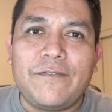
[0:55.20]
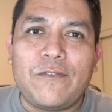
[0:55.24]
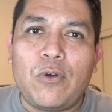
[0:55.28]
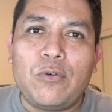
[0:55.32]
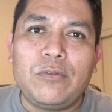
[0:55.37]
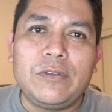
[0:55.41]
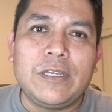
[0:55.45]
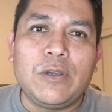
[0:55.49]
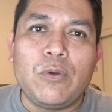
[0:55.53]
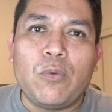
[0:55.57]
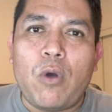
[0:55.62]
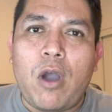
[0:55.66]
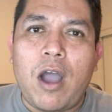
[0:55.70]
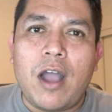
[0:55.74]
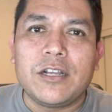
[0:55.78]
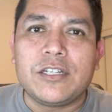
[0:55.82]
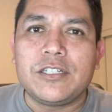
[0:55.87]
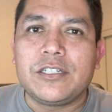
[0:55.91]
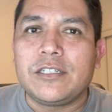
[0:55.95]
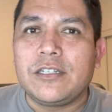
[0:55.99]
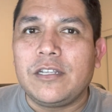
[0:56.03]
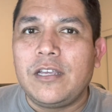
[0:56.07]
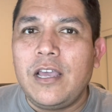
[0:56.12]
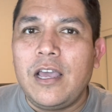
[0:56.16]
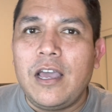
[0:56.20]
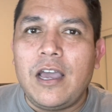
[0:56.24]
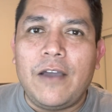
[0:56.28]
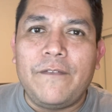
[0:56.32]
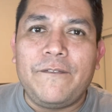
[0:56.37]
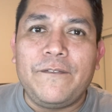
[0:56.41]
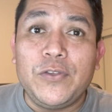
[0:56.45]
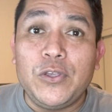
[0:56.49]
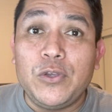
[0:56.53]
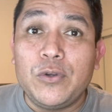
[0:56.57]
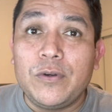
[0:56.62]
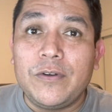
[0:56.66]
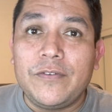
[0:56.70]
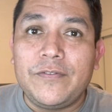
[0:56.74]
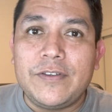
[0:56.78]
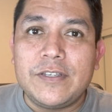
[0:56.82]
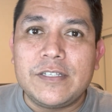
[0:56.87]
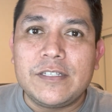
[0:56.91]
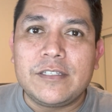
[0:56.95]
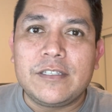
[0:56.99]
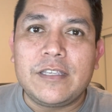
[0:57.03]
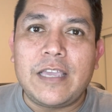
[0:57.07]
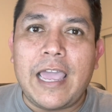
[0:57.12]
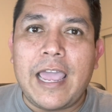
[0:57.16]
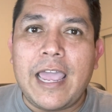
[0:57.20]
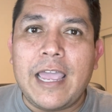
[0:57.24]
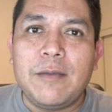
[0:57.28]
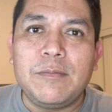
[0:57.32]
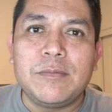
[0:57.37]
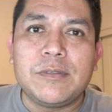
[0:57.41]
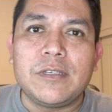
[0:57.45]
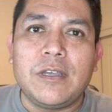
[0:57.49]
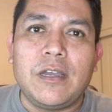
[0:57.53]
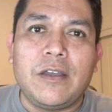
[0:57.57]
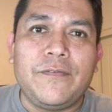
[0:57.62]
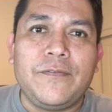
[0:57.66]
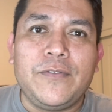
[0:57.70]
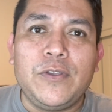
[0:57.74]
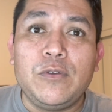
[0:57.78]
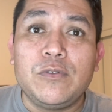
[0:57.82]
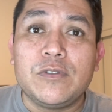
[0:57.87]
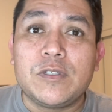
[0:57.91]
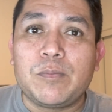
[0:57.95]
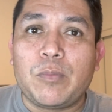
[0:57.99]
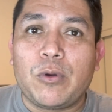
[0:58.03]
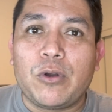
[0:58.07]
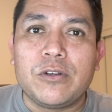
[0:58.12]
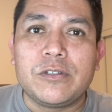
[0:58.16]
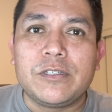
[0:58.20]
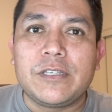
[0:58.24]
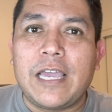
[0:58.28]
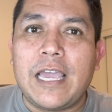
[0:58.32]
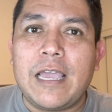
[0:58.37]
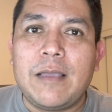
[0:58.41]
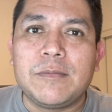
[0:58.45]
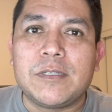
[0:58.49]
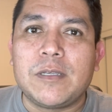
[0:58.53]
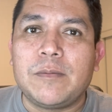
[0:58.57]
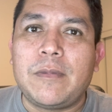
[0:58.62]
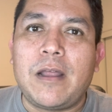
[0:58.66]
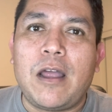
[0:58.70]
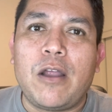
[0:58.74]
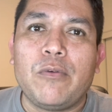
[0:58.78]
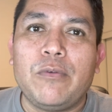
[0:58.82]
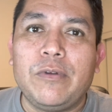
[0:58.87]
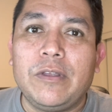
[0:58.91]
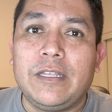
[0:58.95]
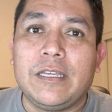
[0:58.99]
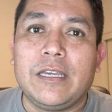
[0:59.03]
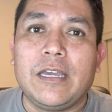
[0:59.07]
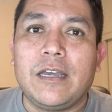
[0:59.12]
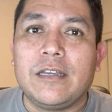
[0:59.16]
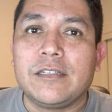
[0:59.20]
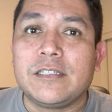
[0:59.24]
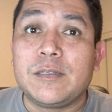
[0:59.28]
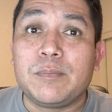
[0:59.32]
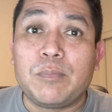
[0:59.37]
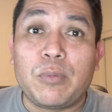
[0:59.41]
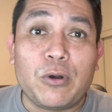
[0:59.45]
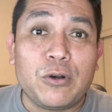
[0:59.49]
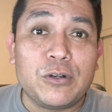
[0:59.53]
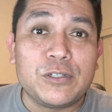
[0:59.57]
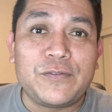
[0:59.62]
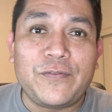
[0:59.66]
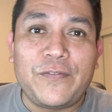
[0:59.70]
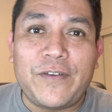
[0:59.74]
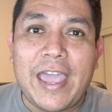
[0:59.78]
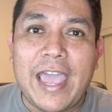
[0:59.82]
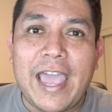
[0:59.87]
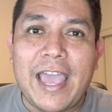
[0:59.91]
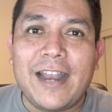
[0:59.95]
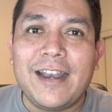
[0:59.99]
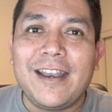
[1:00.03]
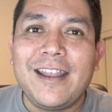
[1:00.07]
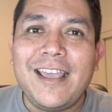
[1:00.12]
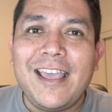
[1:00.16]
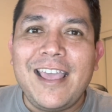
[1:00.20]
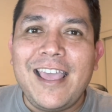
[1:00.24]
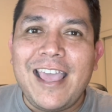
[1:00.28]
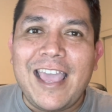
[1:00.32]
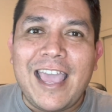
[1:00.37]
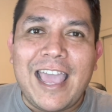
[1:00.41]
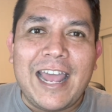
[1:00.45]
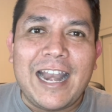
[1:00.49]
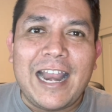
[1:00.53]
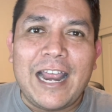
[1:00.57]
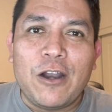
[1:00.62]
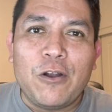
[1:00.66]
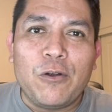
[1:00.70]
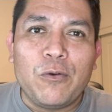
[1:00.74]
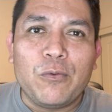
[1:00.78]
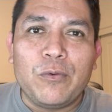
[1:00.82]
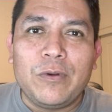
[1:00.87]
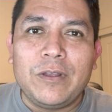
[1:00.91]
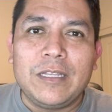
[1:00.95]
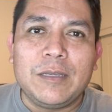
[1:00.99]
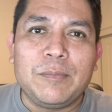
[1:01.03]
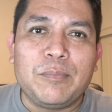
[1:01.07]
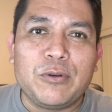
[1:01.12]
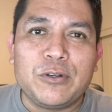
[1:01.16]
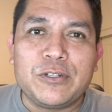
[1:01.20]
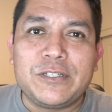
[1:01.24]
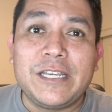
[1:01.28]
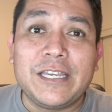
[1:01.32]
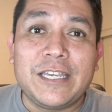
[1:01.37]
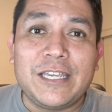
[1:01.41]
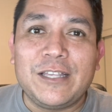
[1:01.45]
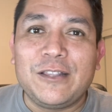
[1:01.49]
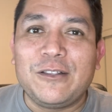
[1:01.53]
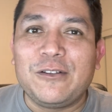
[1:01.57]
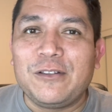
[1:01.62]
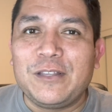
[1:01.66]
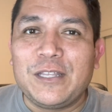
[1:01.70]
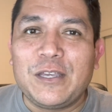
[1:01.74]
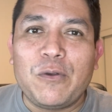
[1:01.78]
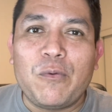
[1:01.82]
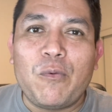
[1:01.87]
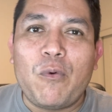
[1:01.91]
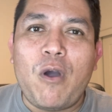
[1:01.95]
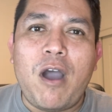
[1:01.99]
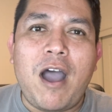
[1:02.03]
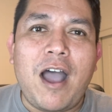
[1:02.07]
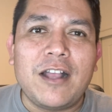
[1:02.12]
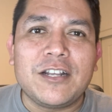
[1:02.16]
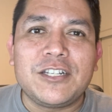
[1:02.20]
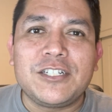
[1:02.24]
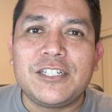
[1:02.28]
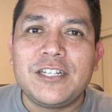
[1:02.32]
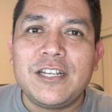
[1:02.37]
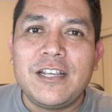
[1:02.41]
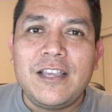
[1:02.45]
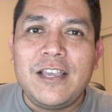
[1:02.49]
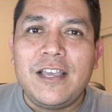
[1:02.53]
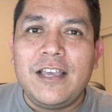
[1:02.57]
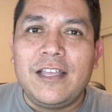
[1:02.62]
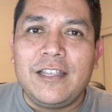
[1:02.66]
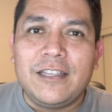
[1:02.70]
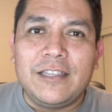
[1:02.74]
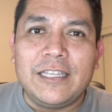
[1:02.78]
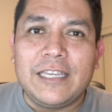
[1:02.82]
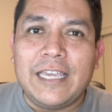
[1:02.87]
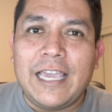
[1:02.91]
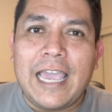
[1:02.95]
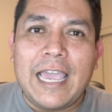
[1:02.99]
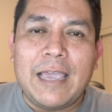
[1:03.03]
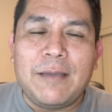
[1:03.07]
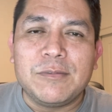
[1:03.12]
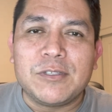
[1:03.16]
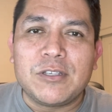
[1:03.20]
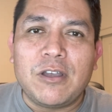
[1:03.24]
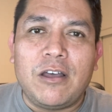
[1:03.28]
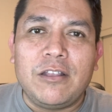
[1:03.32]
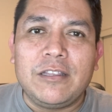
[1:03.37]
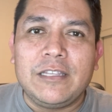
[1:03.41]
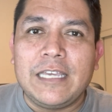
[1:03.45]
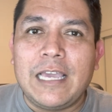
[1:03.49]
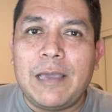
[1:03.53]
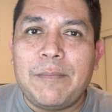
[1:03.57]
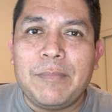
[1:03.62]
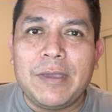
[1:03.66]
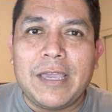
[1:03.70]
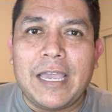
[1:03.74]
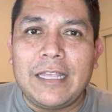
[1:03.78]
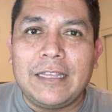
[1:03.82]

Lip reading: only watched a few of his games, a few Spurs games. I'm not really a Spurs fan, and I don't really particularly watch the games on the NBA